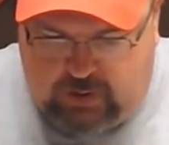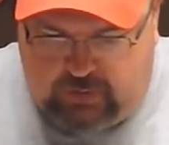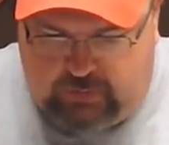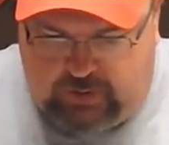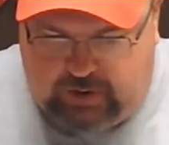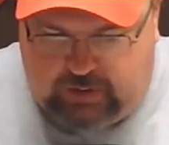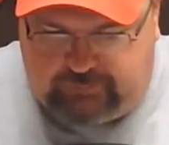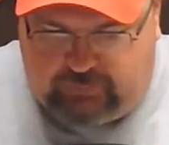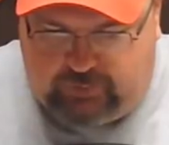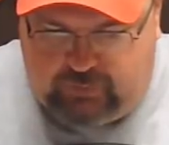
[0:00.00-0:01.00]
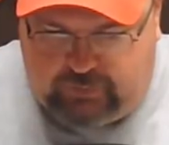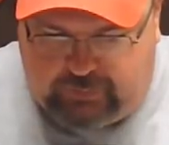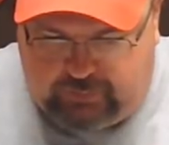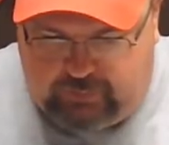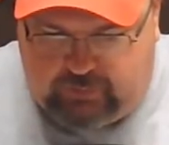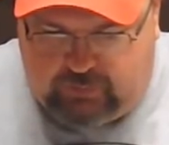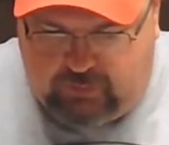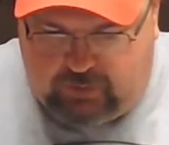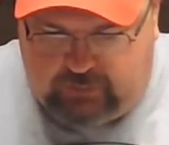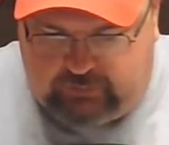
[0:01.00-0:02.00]
The uh, 4130
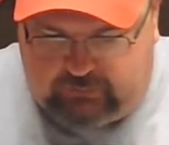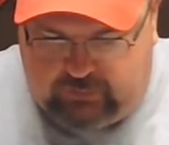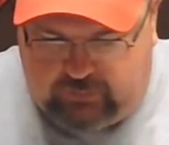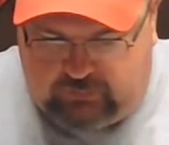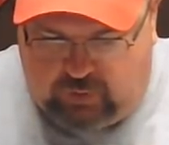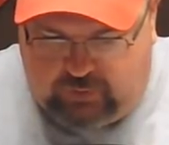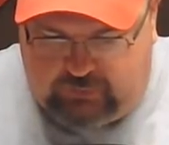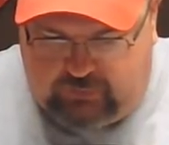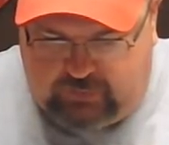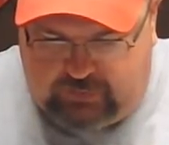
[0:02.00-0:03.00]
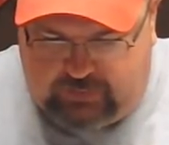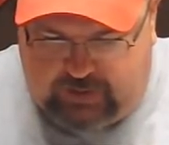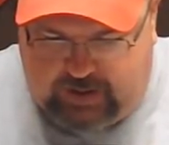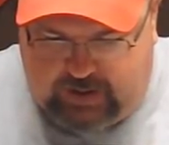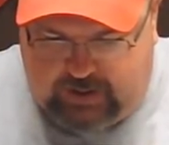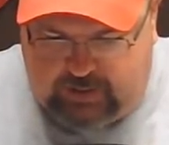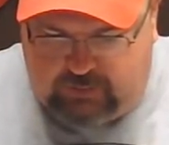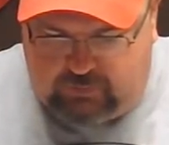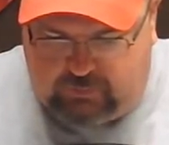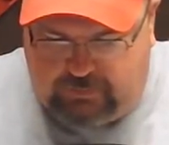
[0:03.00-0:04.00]
moly steel is going to
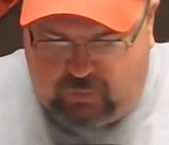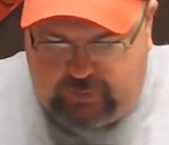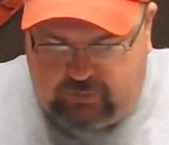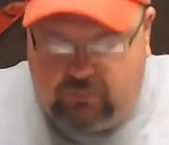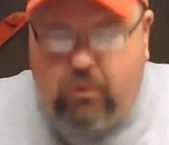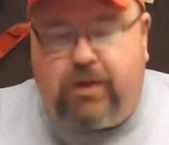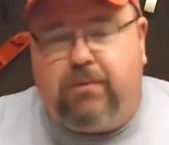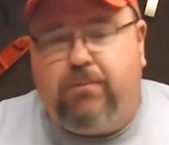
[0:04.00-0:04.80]
contain 0.28 to